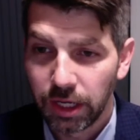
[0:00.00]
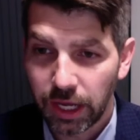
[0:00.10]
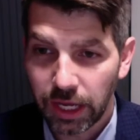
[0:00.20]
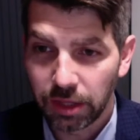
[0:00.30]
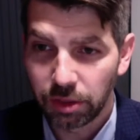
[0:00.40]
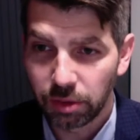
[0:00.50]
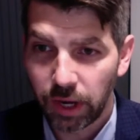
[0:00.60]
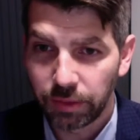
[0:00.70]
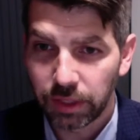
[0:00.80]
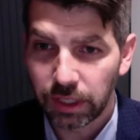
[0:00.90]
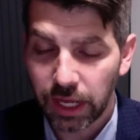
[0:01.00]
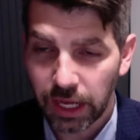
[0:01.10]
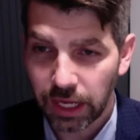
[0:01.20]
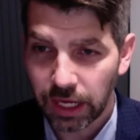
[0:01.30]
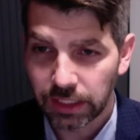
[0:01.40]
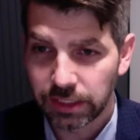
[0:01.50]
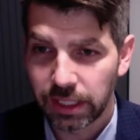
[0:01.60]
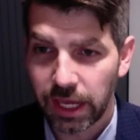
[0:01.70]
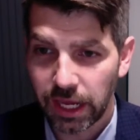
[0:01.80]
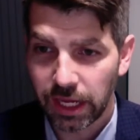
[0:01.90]
And throughout the day, as
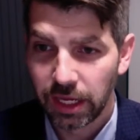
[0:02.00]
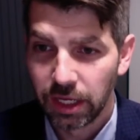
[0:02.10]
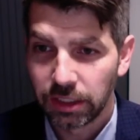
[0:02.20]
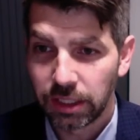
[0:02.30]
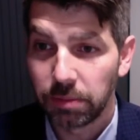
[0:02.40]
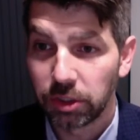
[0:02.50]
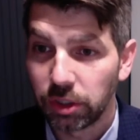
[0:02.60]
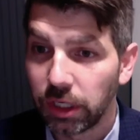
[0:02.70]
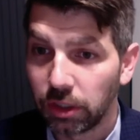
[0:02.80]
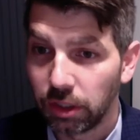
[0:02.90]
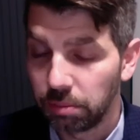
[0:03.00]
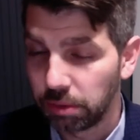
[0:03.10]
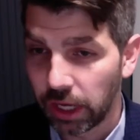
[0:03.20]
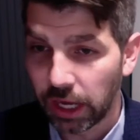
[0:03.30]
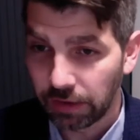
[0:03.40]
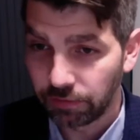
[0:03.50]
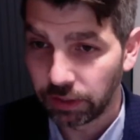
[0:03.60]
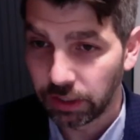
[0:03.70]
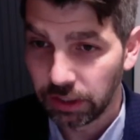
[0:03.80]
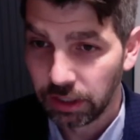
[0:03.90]
they demonstrate good
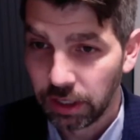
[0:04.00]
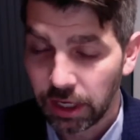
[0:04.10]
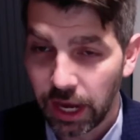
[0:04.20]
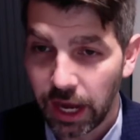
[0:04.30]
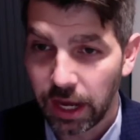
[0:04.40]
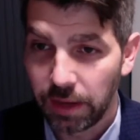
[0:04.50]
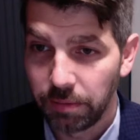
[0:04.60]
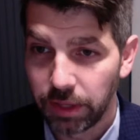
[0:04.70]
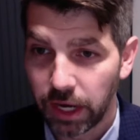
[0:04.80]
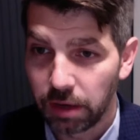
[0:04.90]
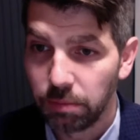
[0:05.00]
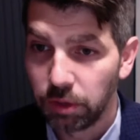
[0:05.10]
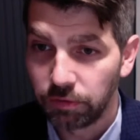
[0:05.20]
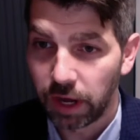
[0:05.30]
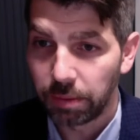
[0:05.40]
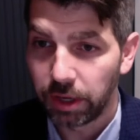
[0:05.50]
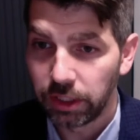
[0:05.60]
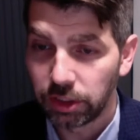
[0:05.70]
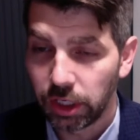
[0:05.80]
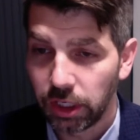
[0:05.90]
behavior, they are moved up on the
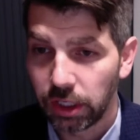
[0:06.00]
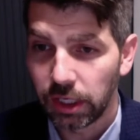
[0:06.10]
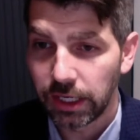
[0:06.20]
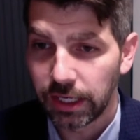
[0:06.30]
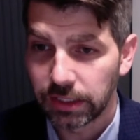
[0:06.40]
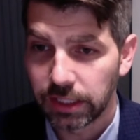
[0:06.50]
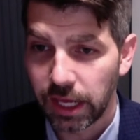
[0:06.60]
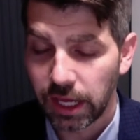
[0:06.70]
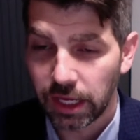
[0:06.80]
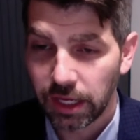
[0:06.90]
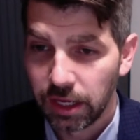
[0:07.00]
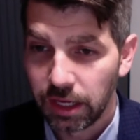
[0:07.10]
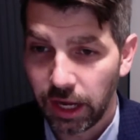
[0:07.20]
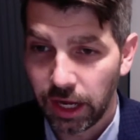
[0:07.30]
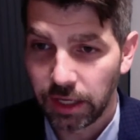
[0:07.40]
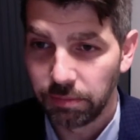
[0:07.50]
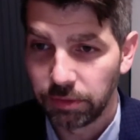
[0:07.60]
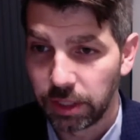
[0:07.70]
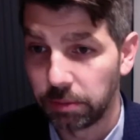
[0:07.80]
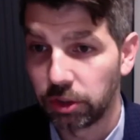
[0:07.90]
chart, and as they
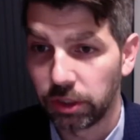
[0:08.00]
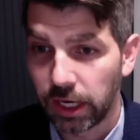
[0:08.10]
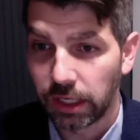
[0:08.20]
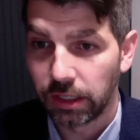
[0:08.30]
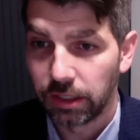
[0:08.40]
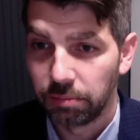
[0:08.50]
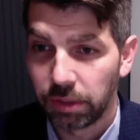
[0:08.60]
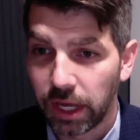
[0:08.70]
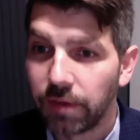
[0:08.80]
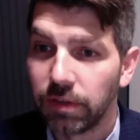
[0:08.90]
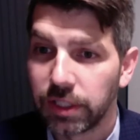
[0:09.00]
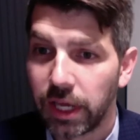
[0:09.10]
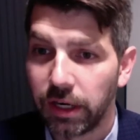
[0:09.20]
demonstrate behaviors that are